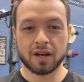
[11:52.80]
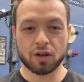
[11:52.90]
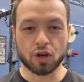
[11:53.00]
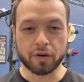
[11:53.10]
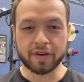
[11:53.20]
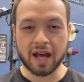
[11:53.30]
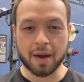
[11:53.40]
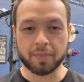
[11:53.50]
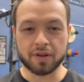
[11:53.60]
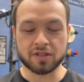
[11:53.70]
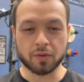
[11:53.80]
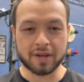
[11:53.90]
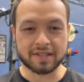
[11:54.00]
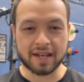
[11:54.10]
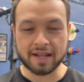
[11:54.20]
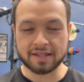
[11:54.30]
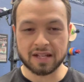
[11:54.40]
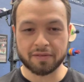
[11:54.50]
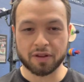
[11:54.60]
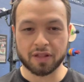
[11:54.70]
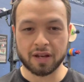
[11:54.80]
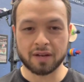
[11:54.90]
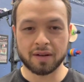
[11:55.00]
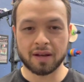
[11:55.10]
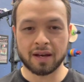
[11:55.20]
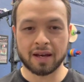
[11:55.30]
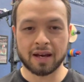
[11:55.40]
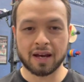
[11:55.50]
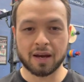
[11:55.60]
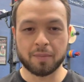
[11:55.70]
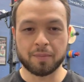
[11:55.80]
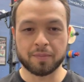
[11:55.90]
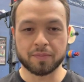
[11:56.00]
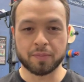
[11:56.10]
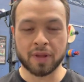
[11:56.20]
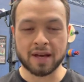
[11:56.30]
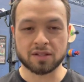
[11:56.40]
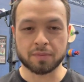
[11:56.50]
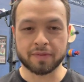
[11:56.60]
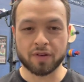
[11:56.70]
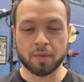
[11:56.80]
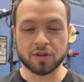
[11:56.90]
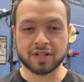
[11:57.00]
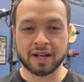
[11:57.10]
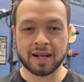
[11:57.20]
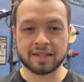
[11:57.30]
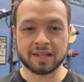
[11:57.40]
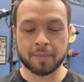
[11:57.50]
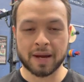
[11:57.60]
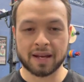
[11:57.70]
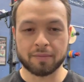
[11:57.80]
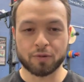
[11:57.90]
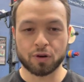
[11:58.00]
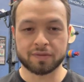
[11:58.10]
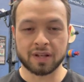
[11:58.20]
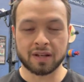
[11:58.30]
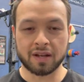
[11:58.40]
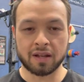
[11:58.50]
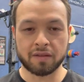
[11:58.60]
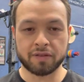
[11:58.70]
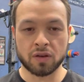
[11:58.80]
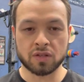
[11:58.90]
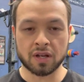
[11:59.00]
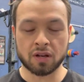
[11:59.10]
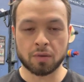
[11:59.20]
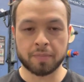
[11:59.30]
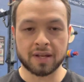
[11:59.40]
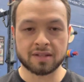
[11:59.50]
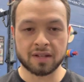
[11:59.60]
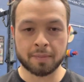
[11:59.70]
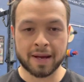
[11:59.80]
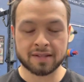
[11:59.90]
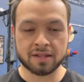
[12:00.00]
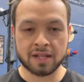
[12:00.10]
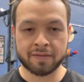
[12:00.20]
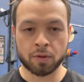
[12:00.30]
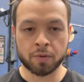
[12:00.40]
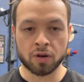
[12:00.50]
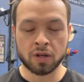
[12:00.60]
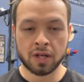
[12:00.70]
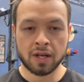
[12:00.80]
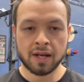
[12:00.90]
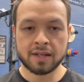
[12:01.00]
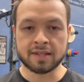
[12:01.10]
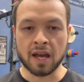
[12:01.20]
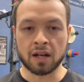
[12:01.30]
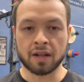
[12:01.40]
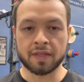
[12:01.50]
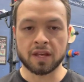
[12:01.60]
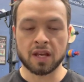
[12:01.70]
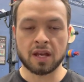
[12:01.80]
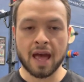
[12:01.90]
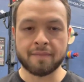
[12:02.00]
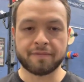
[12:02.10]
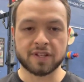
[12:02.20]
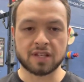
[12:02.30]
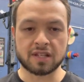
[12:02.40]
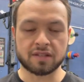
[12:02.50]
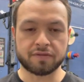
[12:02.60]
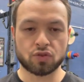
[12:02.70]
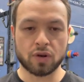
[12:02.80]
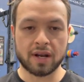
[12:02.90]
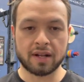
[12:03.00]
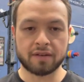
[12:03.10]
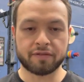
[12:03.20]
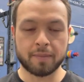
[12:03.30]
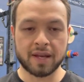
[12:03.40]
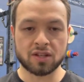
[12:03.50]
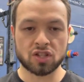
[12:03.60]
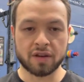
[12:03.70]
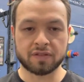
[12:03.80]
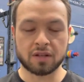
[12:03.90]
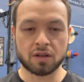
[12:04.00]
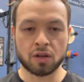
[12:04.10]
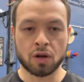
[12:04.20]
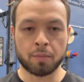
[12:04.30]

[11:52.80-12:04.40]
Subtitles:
COVID happened, so we had to cancel everything. But that's something very much that I'd like to get back involved in the future, in competing at Masters level. But certainly the emphasis of training for me has shifted a lot